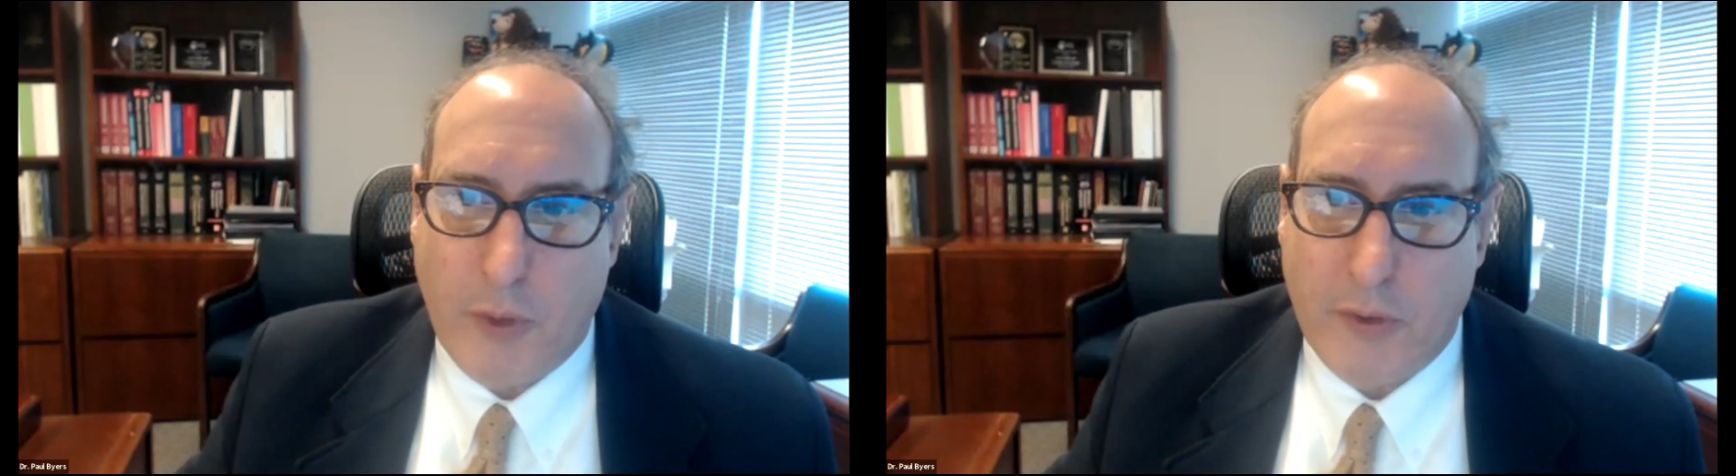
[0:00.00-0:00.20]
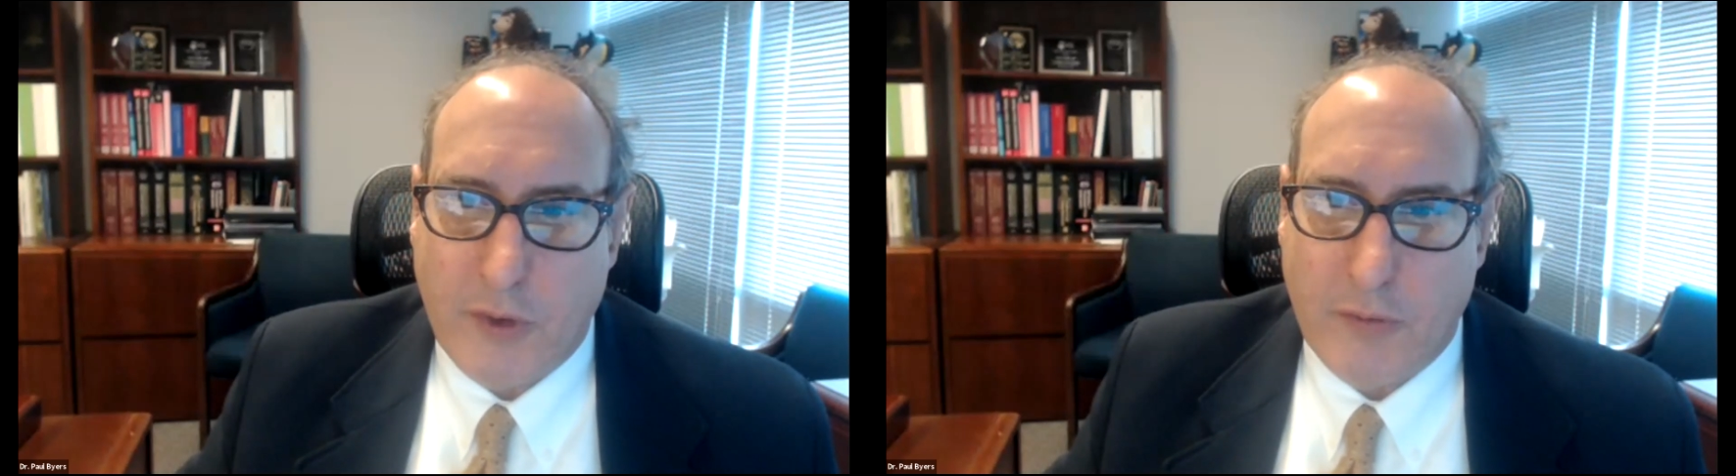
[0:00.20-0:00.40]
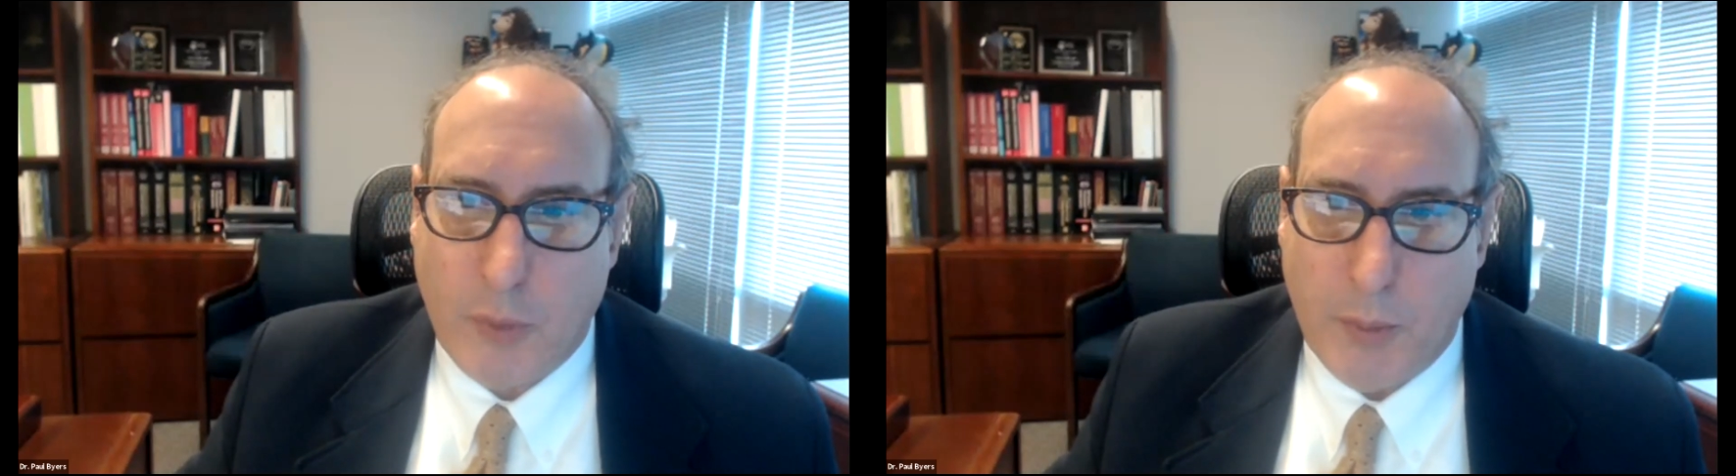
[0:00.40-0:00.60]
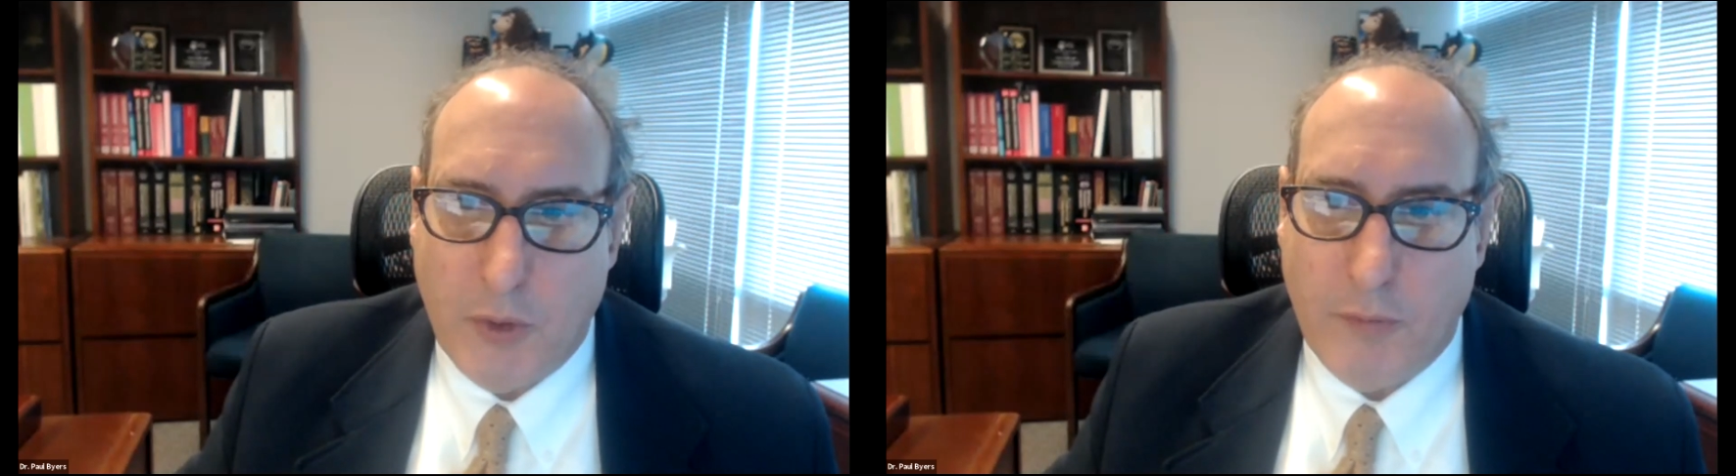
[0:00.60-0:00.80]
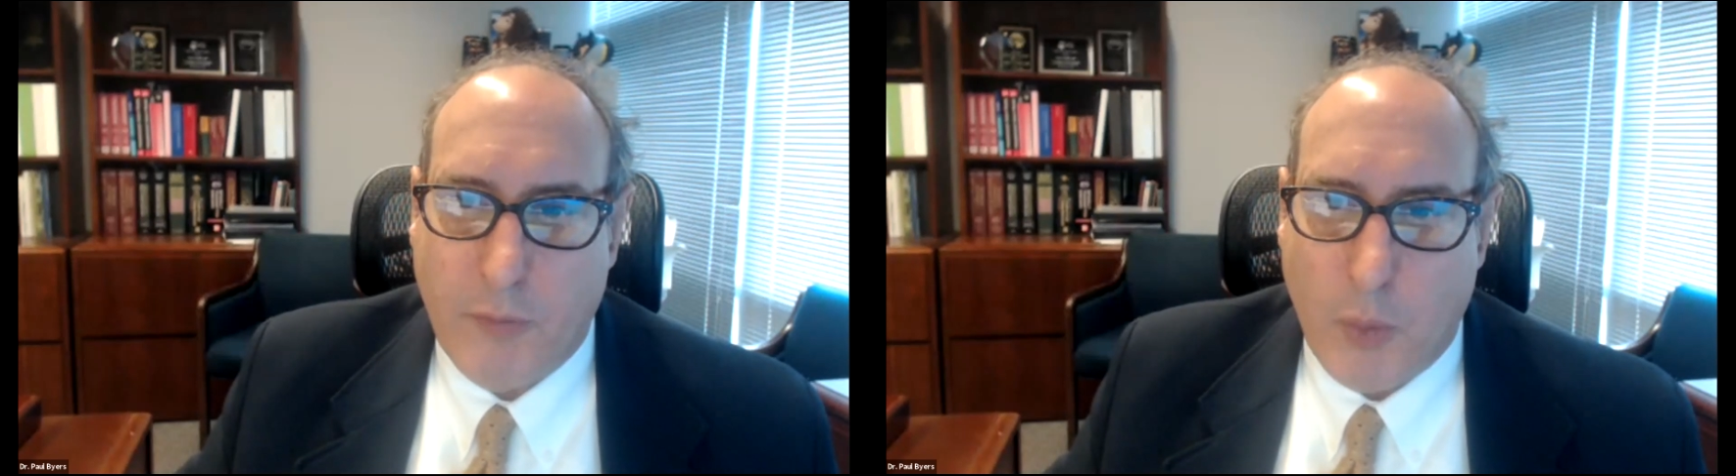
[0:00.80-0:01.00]
for us as we
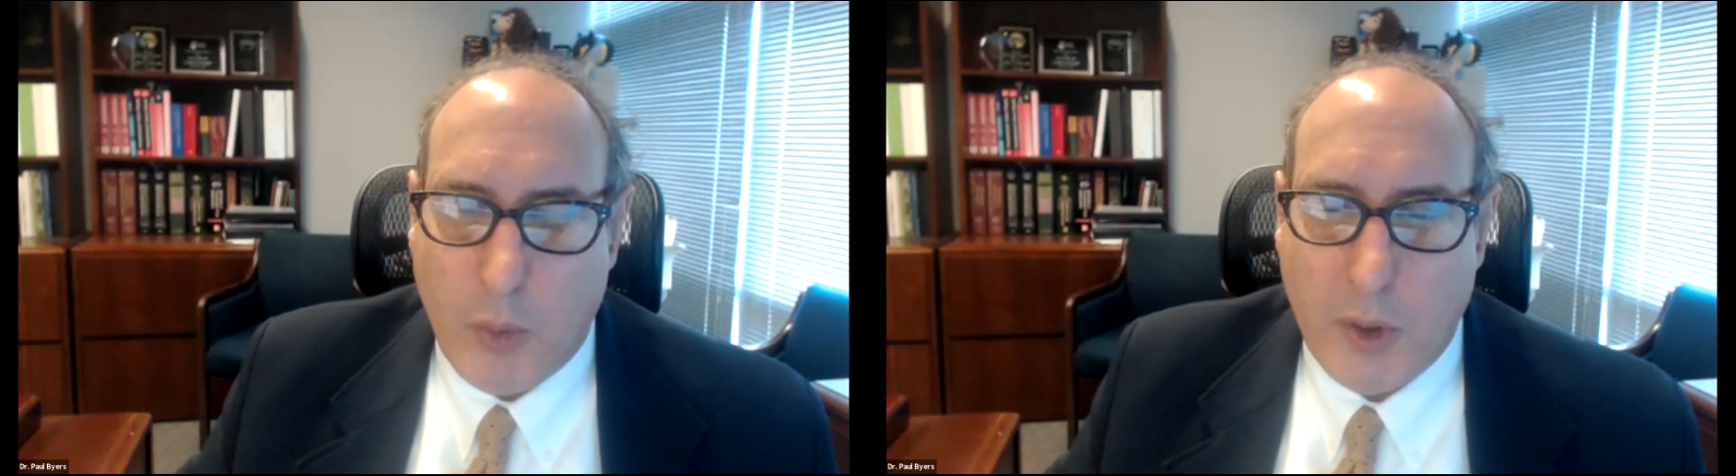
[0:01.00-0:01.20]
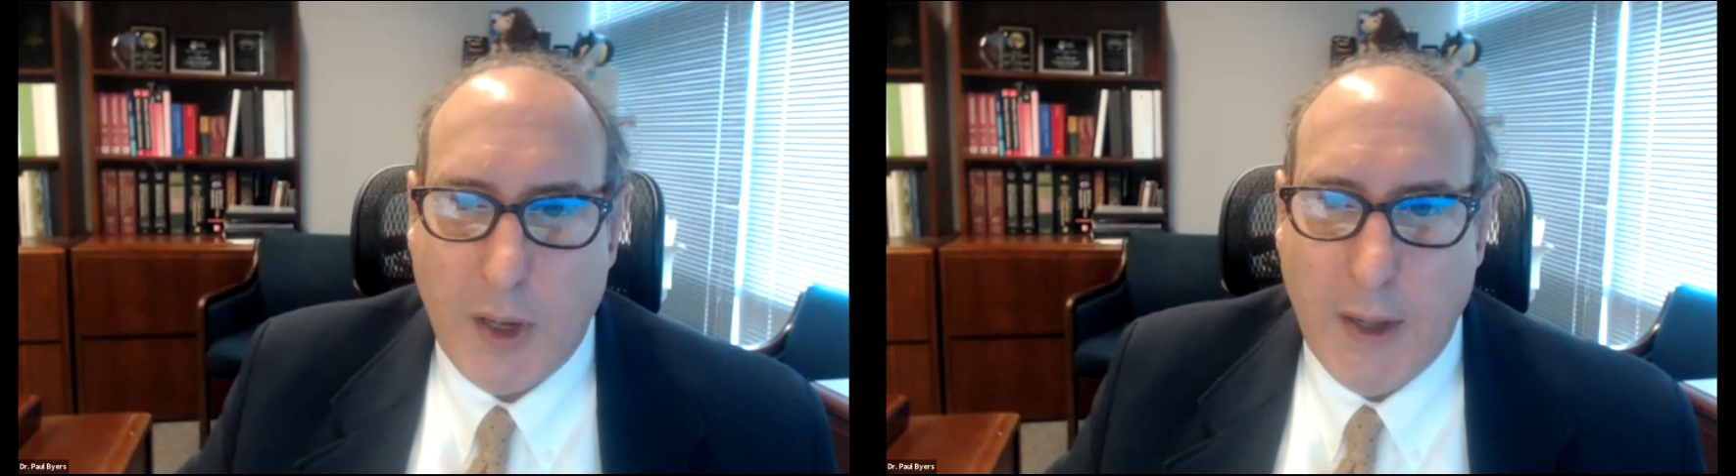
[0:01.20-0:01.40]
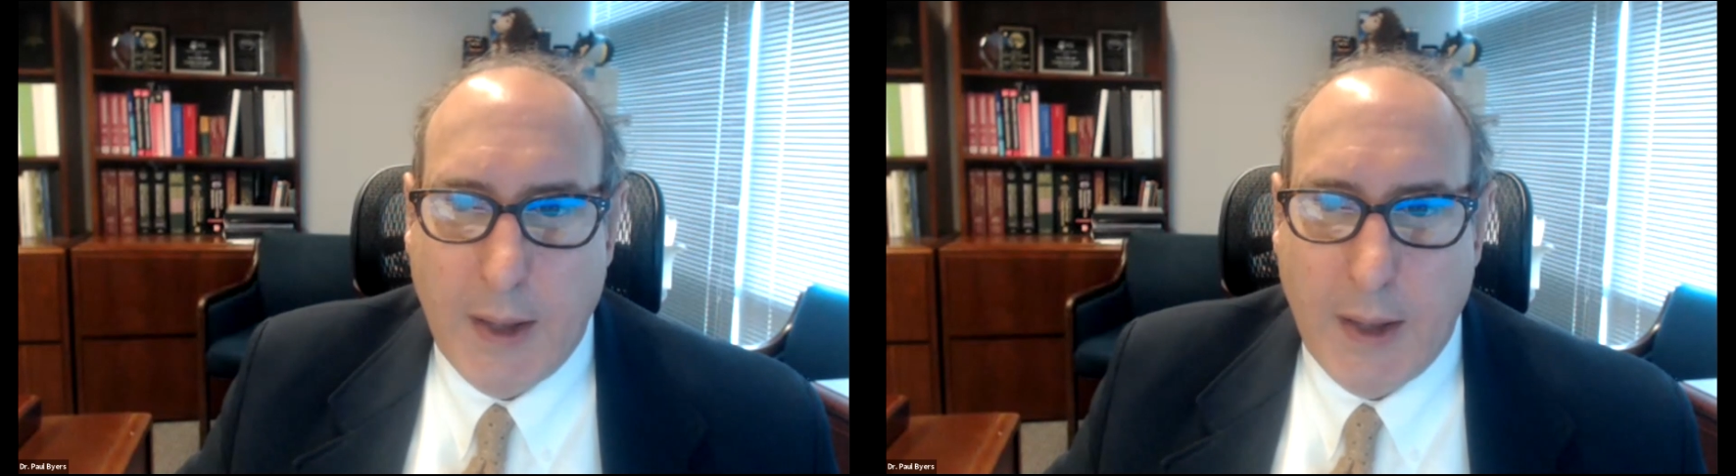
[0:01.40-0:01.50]
move forward.